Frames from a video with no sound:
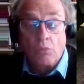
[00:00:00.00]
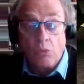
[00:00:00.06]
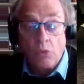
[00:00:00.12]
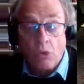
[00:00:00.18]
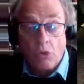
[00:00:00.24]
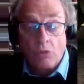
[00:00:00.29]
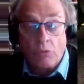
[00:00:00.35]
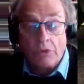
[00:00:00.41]

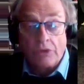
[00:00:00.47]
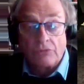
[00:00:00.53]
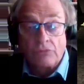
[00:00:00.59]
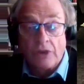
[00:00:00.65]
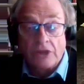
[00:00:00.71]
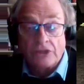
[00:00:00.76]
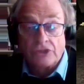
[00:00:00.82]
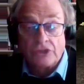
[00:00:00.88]
war with
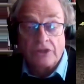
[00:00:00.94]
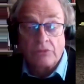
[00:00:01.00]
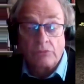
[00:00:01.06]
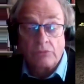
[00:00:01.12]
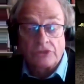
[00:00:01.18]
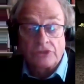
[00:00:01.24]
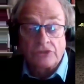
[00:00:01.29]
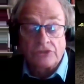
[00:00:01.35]
Russia,
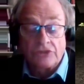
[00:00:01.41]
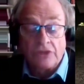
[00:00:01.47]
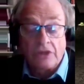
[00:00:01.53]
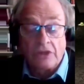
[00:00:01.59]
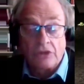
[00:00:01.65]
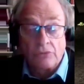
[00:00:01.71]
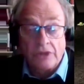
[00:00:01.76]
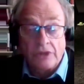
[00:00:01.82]
which is
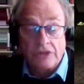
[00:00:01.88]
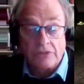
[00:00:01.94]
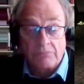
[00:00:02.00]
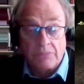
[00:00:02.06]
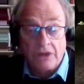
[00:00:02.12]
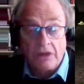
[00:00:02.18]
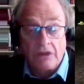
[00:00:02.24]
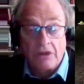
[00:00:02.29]
a greater
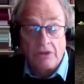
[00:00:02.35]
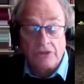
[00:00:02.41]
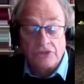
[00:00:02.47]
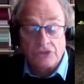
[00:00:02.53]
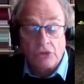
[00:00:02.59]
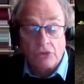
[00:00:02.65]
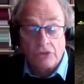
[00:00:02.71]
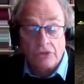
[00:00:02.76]
power,
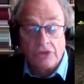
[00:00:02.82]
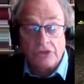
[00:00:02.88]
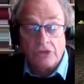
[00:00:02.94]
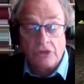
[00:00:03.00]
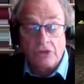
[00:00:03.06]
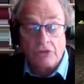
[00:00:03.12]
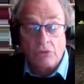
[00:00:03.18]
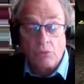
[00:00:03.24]
is not going
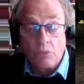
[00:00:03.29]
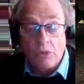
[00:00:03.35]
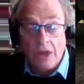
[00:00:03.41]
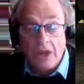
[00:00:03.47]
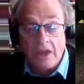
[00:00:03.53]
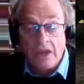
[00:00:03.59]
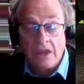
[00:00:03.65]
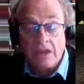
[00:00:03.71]
to go
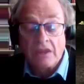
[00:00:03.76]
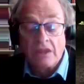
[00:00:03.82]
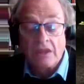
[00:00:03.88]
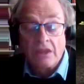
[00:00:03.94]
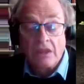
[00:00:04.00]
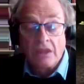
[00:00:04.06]
away.